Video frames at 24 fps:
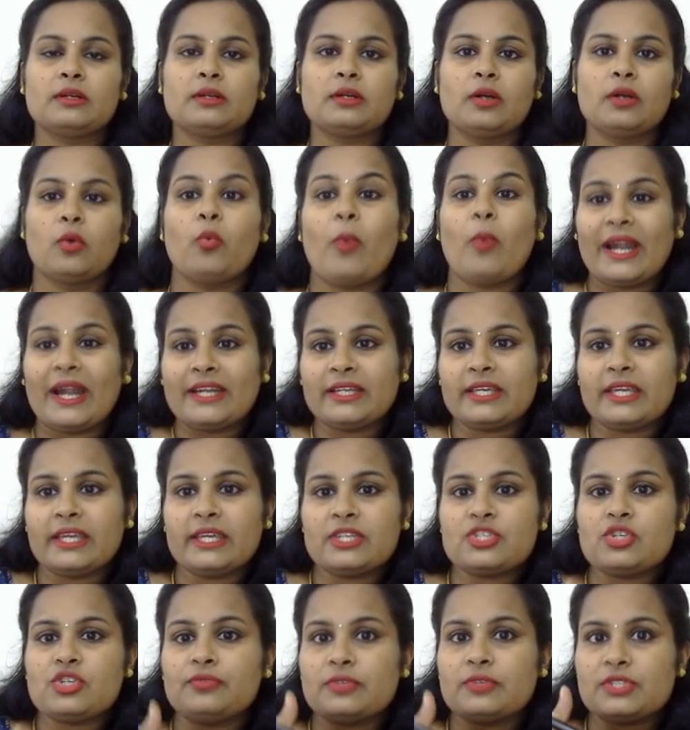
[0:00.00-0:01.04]
1
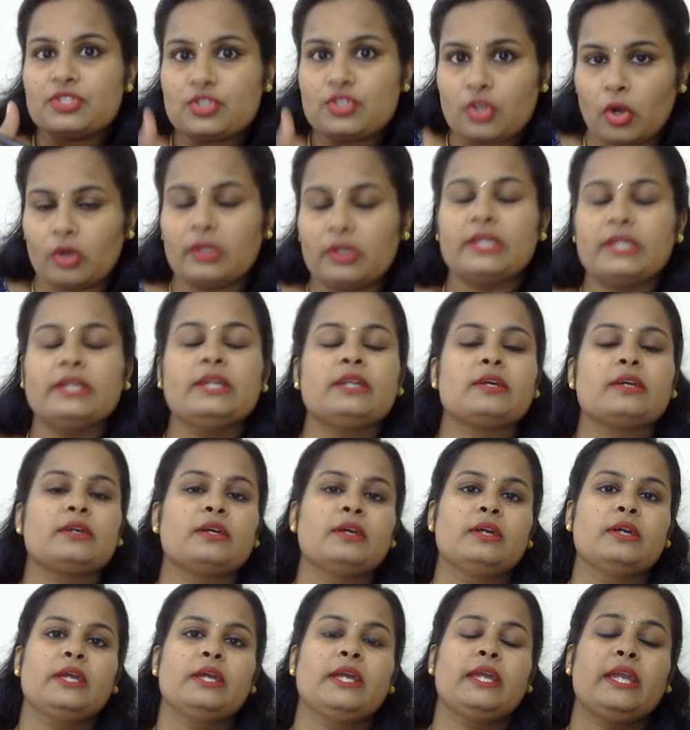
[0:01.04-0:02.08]
kg of a solid
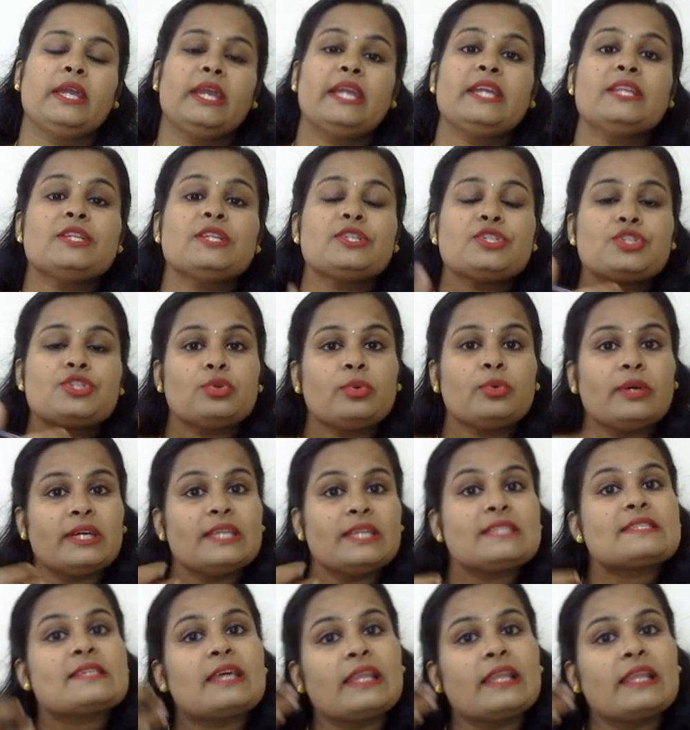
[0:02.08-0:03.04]
into its